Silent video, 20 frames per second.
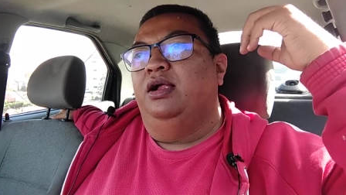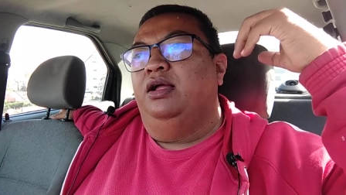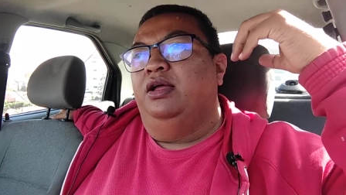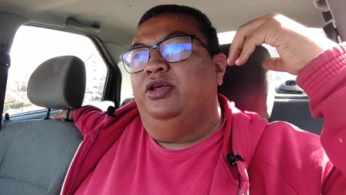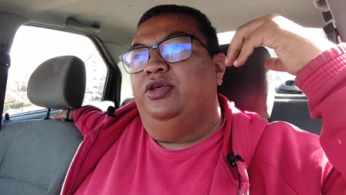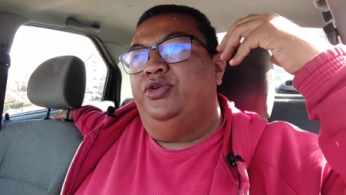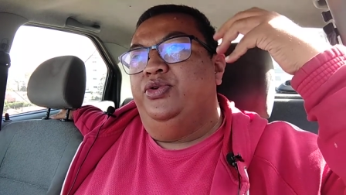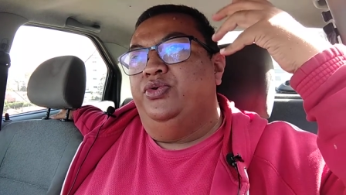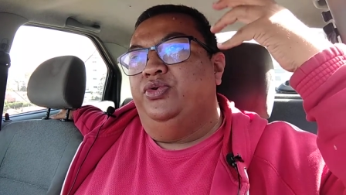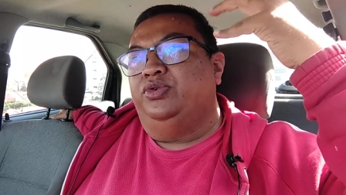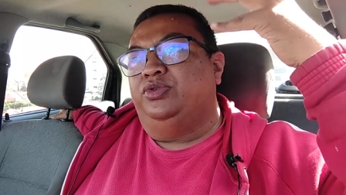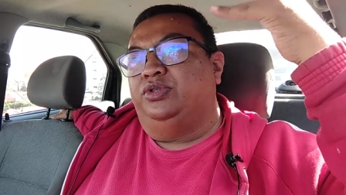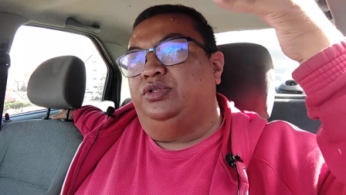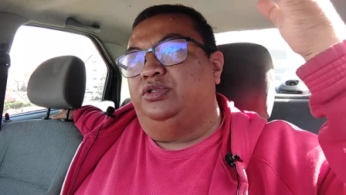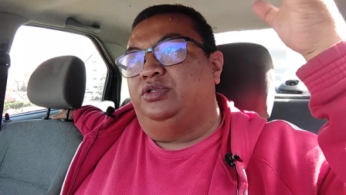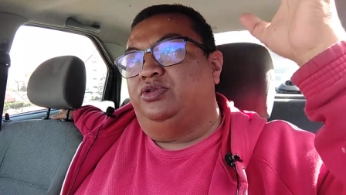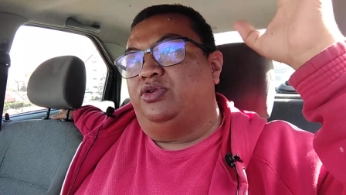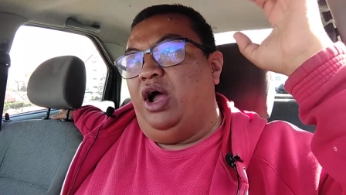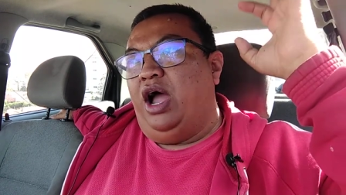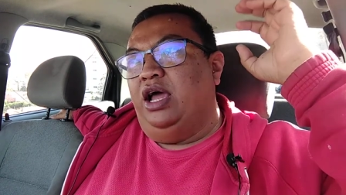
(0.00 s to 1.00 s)
you
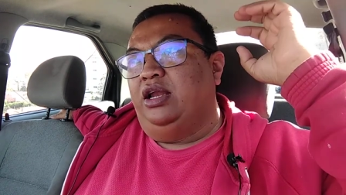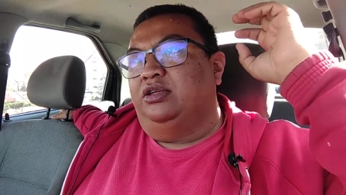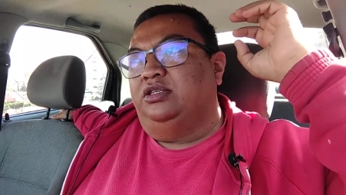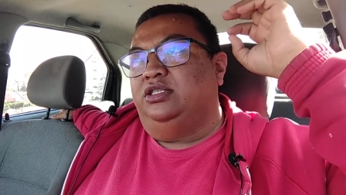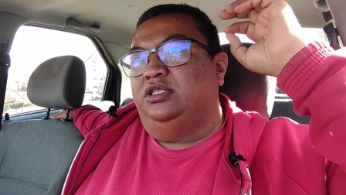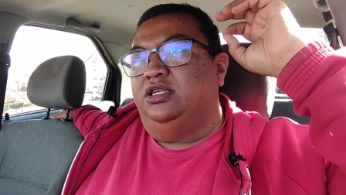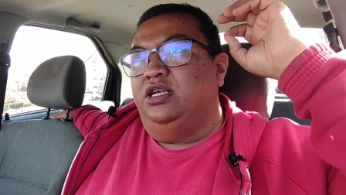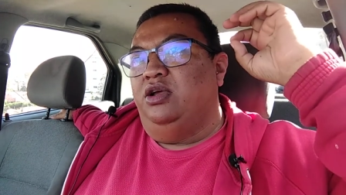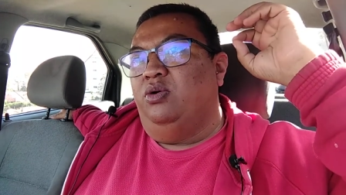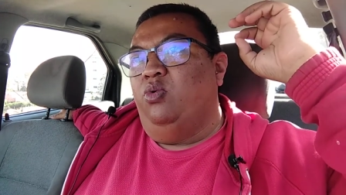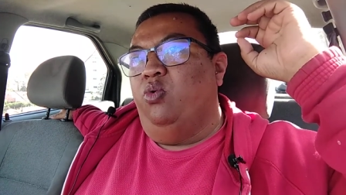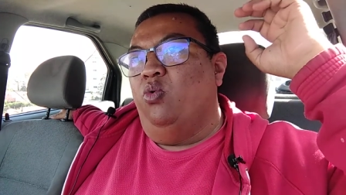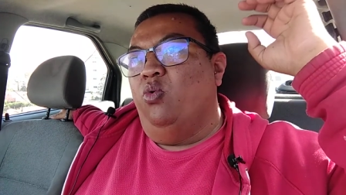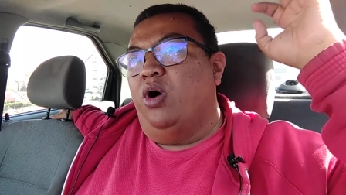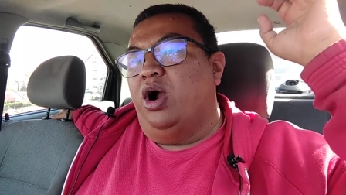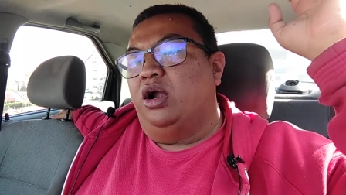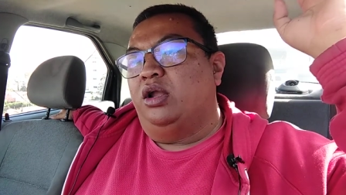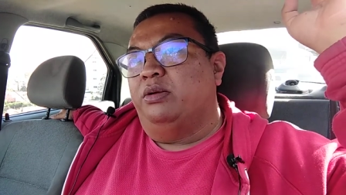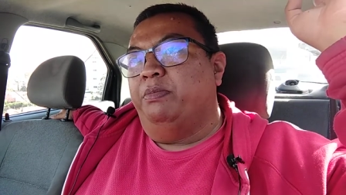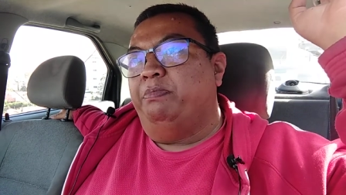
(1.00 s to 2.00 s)
try to see who
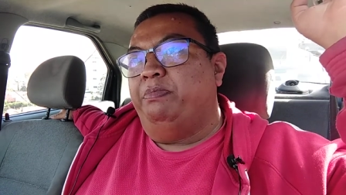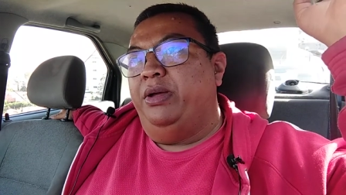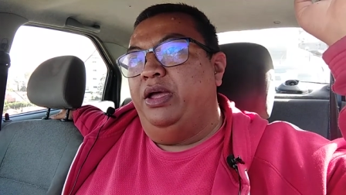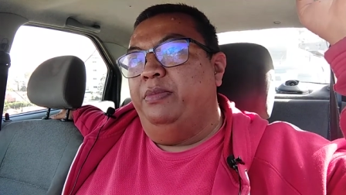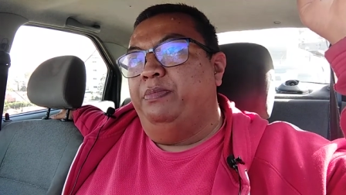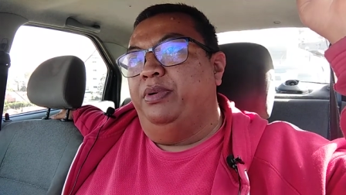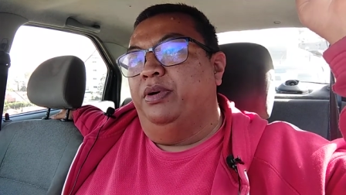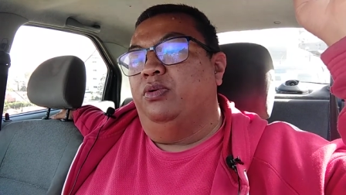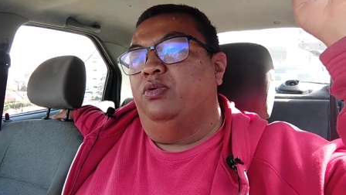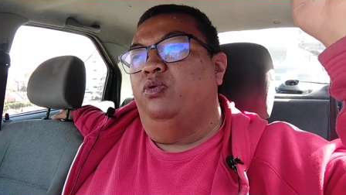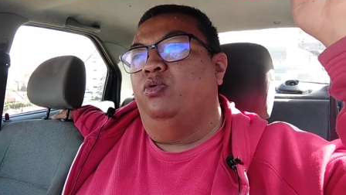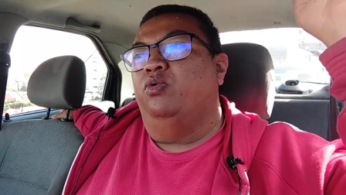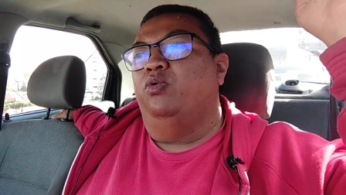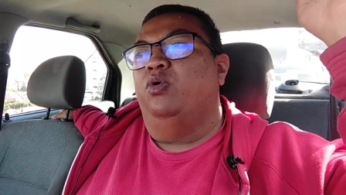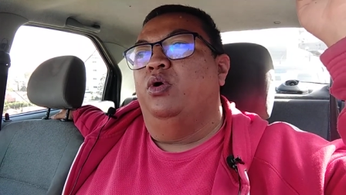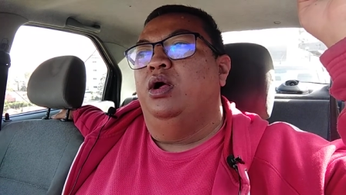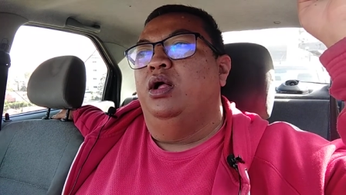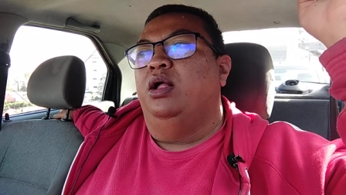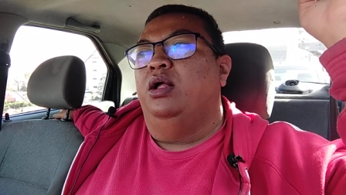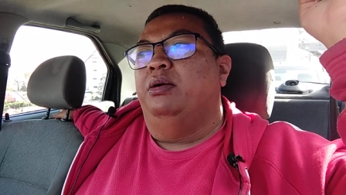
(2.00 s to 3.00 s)
are the people who
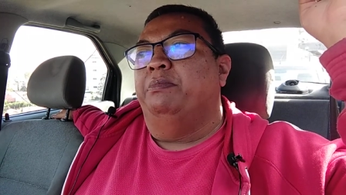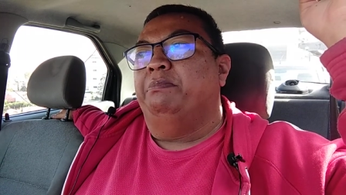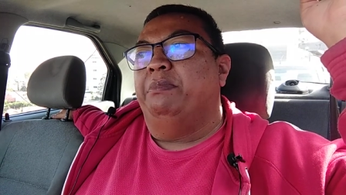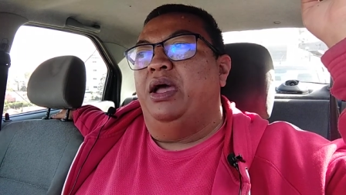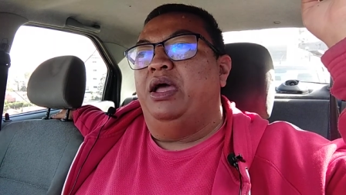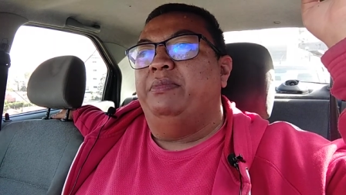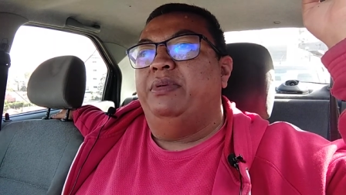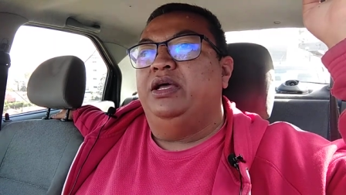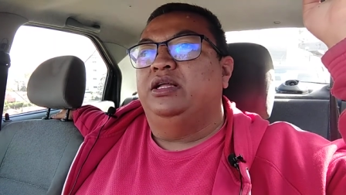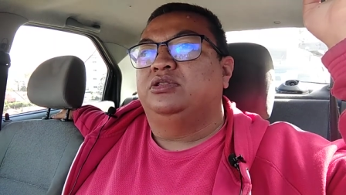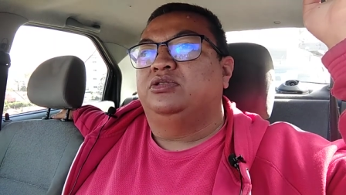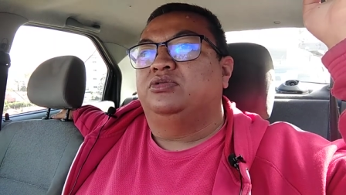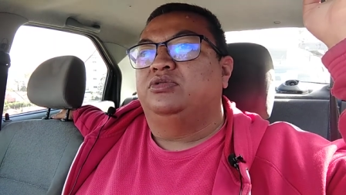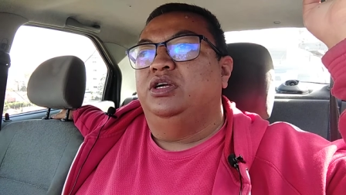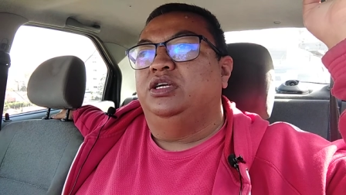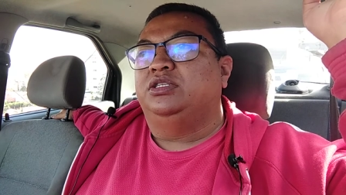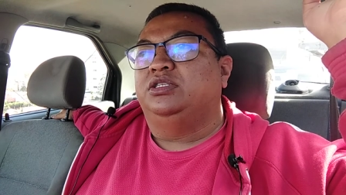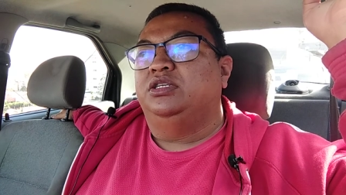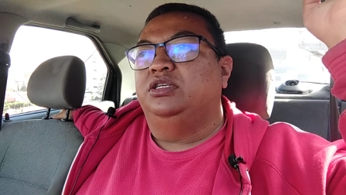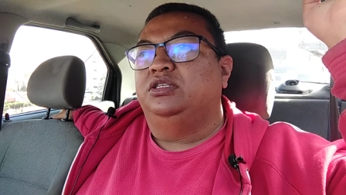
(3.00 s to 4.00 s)
may be
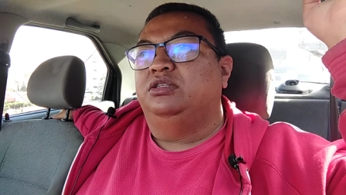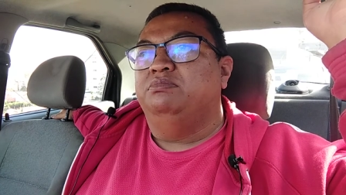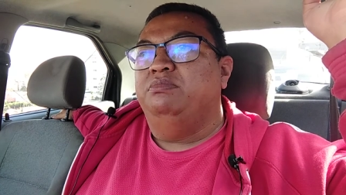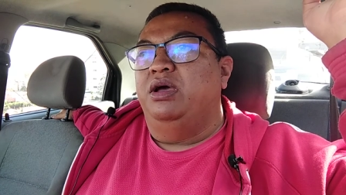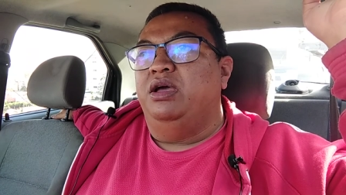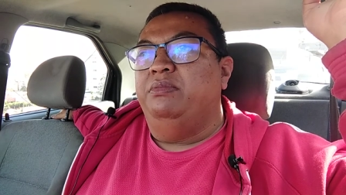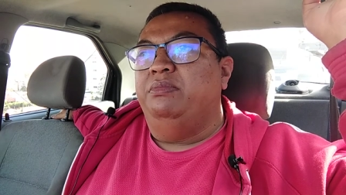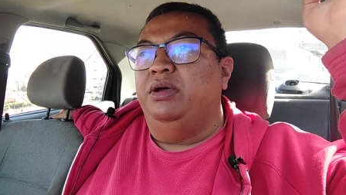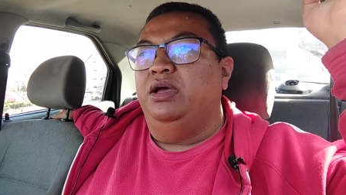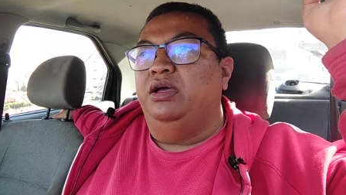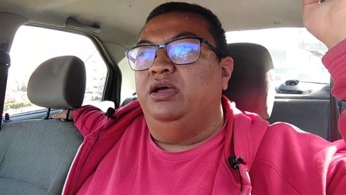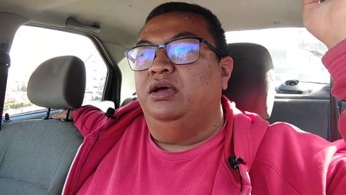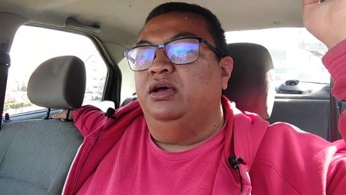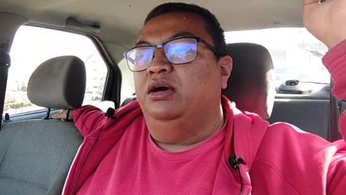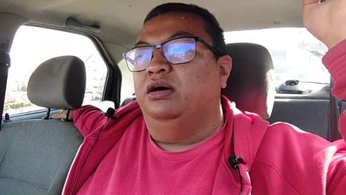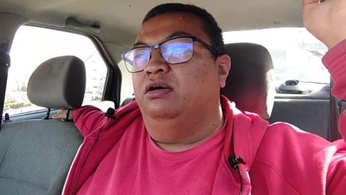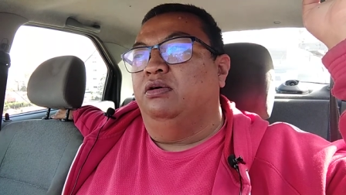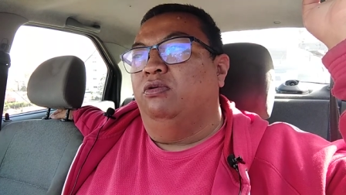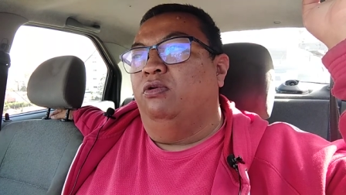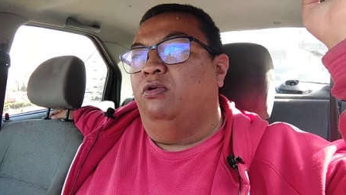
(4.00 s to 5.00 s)
interested, maybe
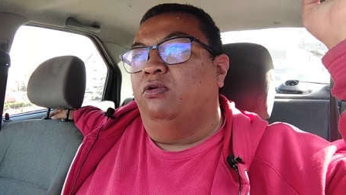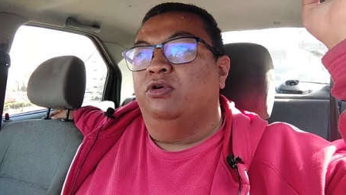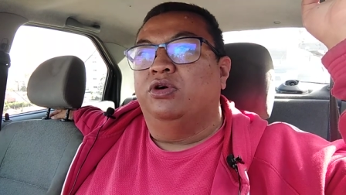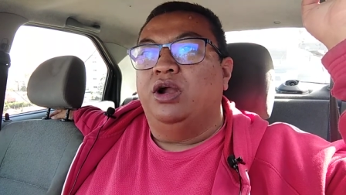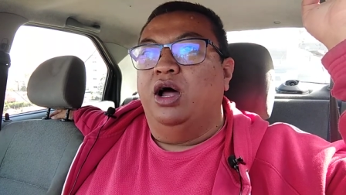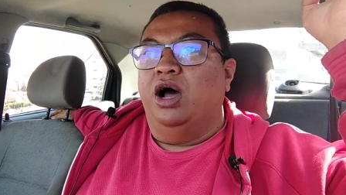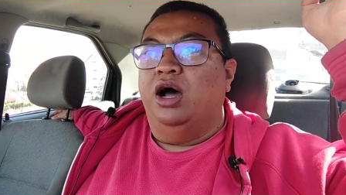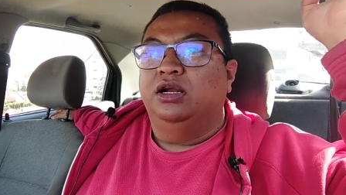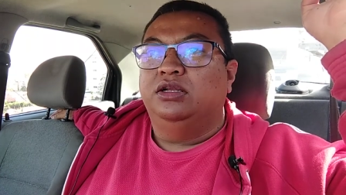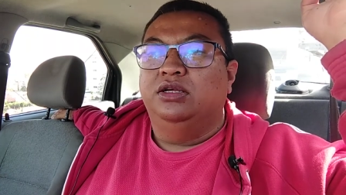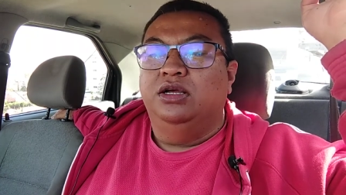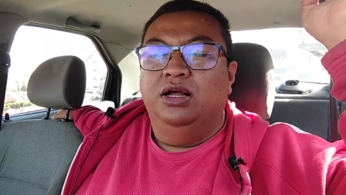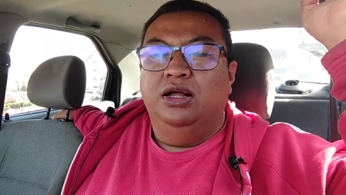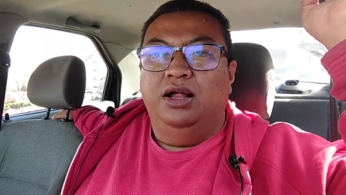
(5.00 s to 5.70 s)
or not,